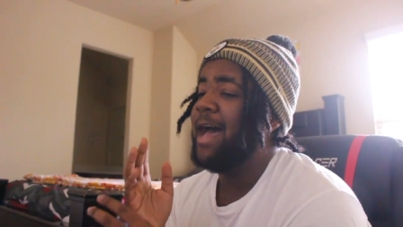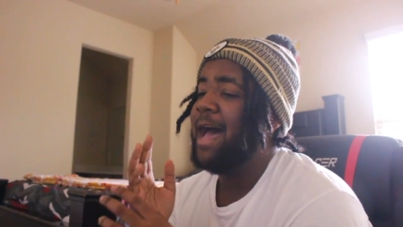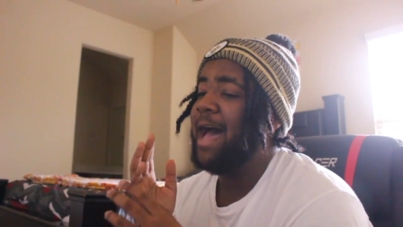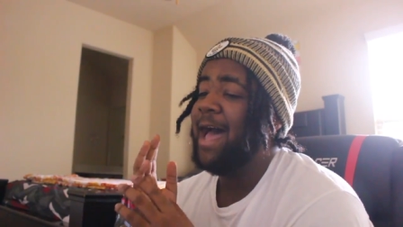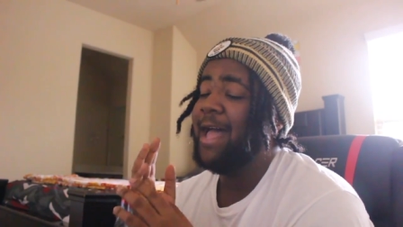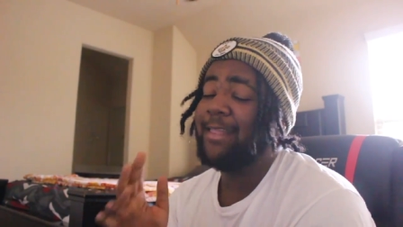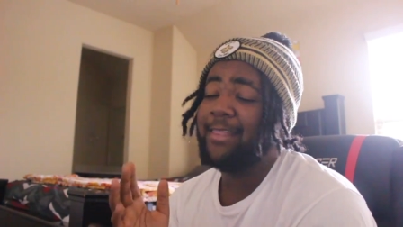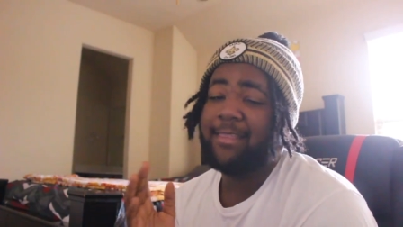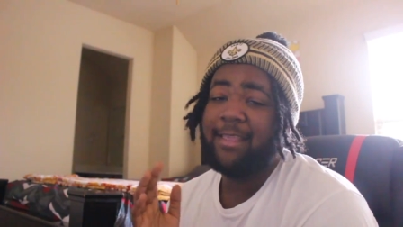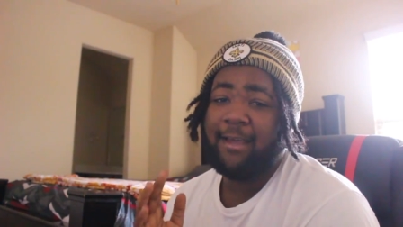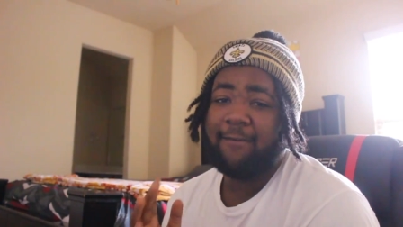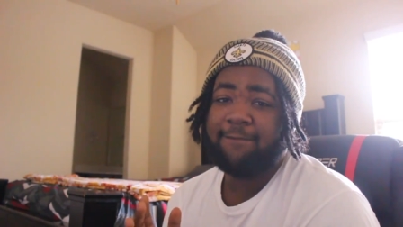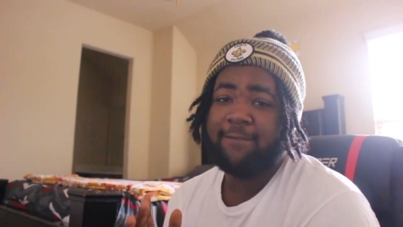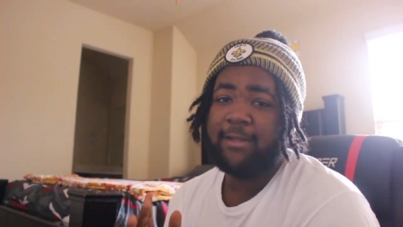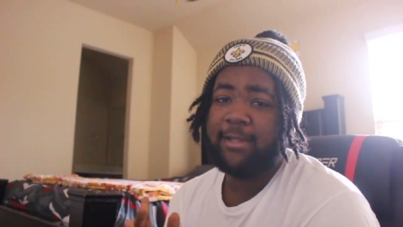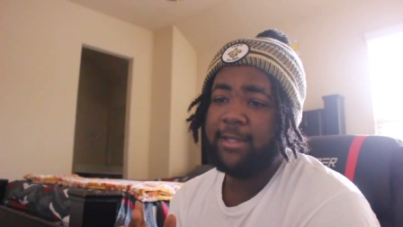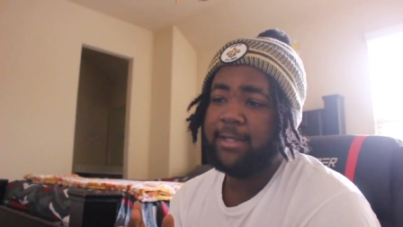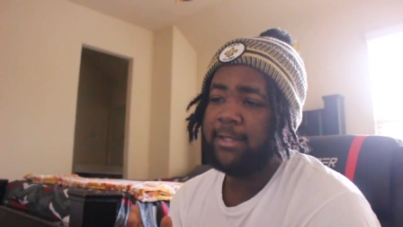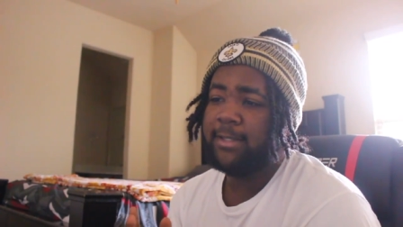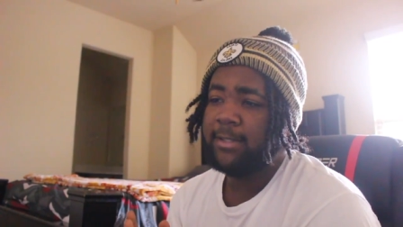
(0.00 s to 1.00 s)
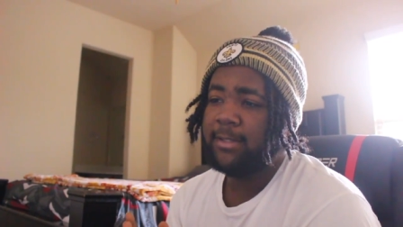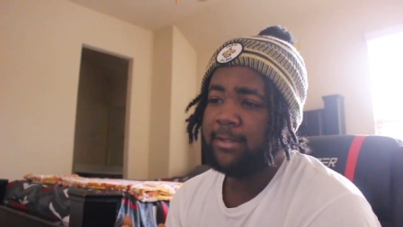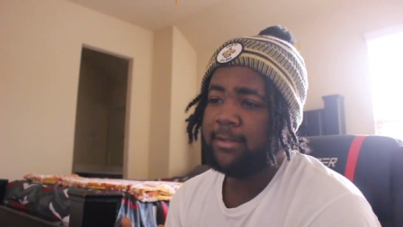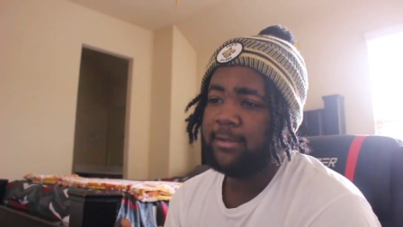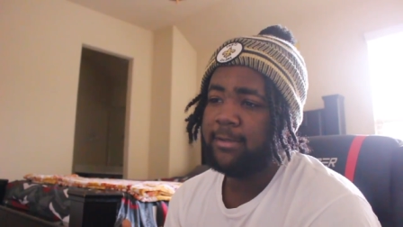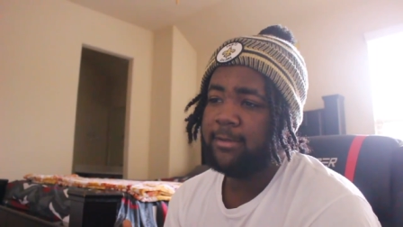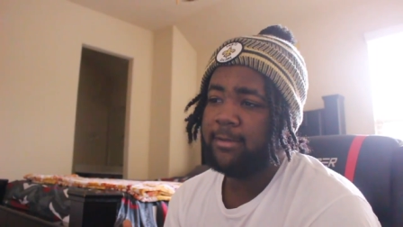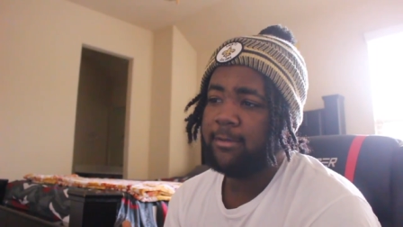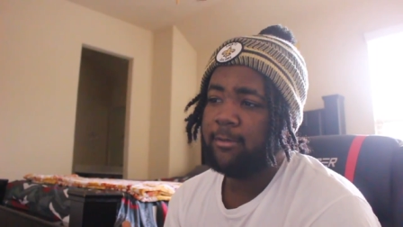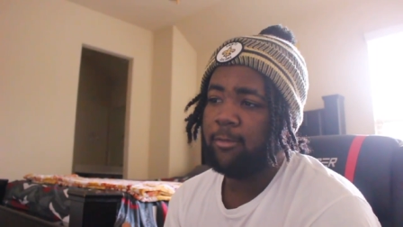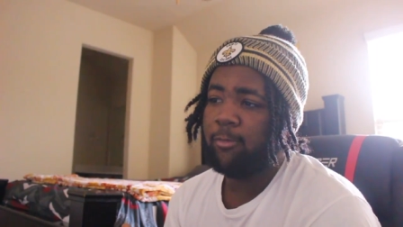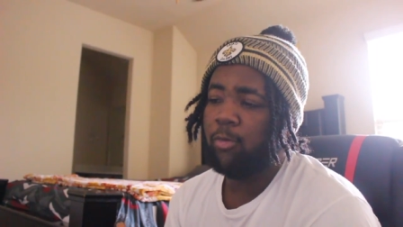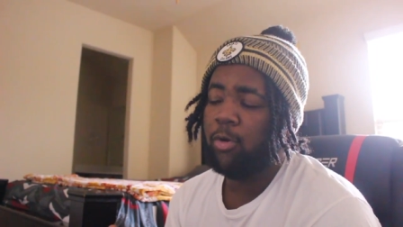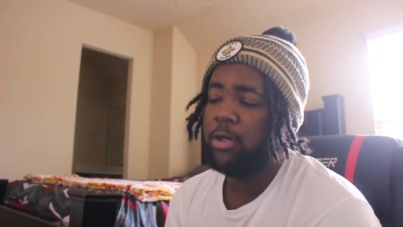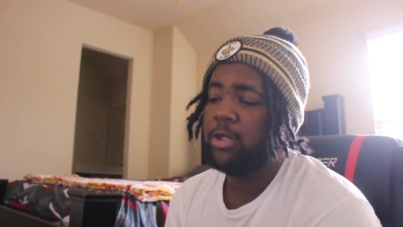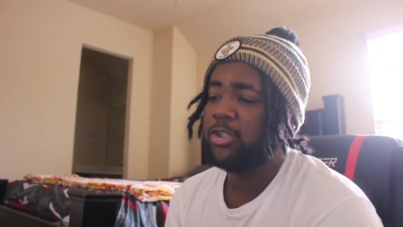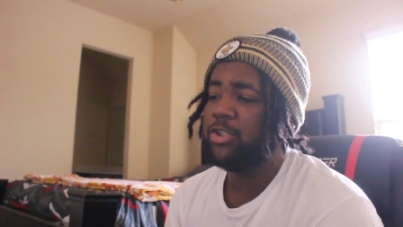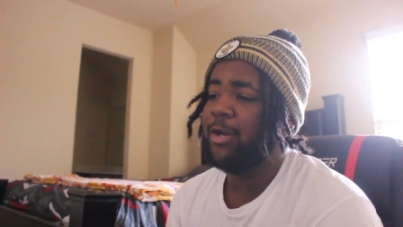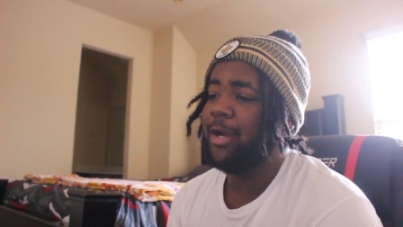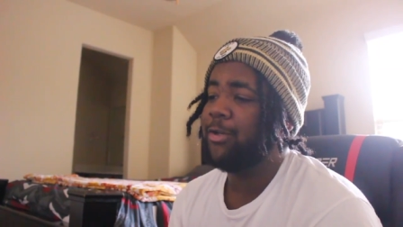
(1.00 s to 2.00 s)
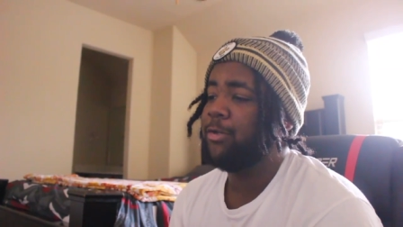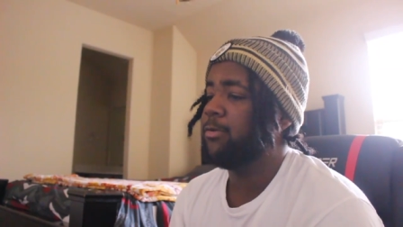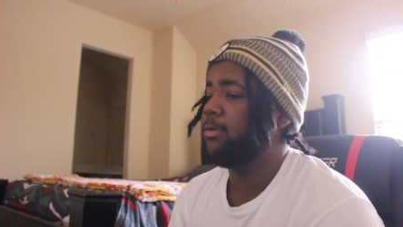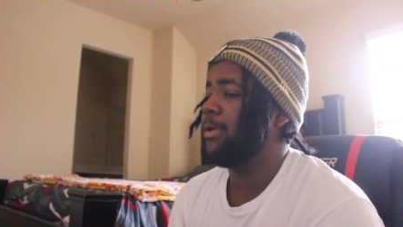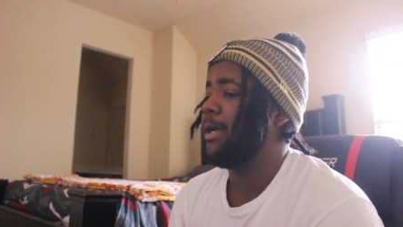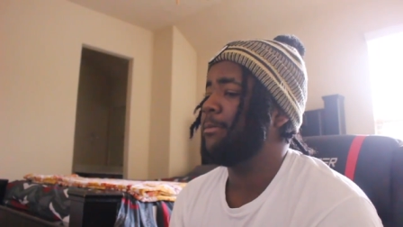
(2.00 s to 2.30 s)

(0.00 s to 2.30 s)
I definitely want to start doing